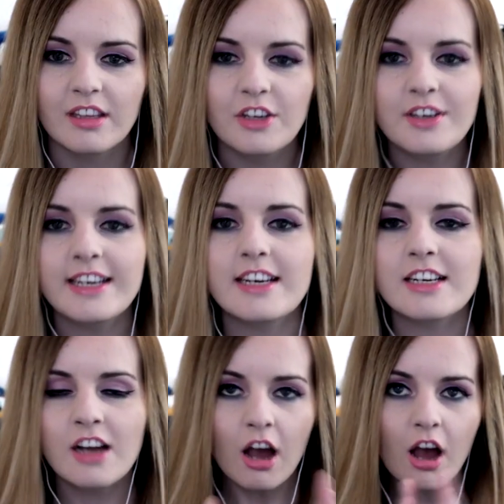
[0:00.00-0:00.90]
You need
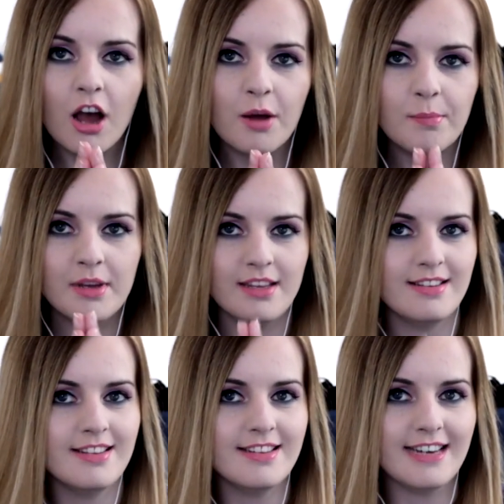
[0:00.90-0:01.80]
a calm
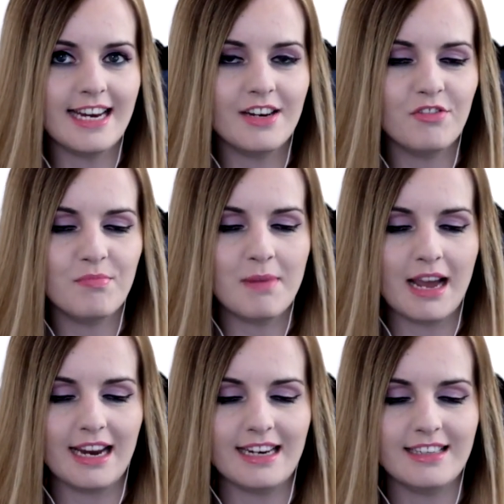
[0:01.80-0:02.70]
state of
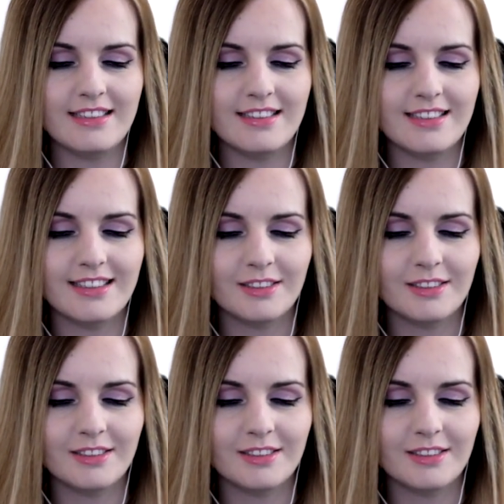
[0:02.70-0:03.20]
mind.